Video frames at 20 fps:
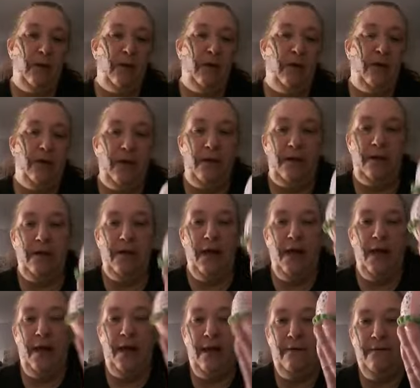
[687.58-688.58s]
there you
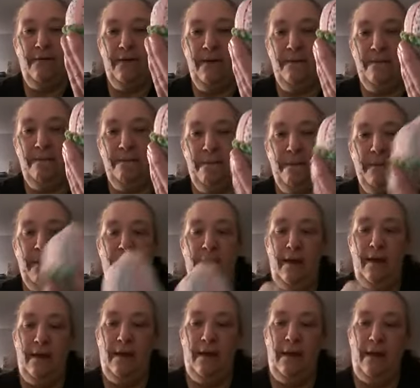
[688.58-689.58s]
have it.
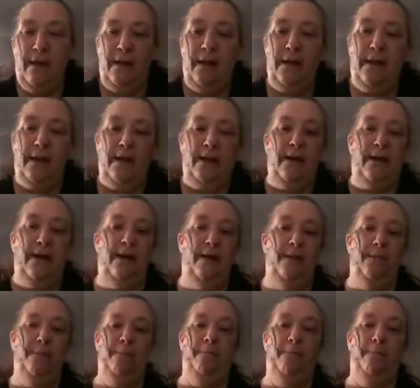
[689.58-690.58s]
And,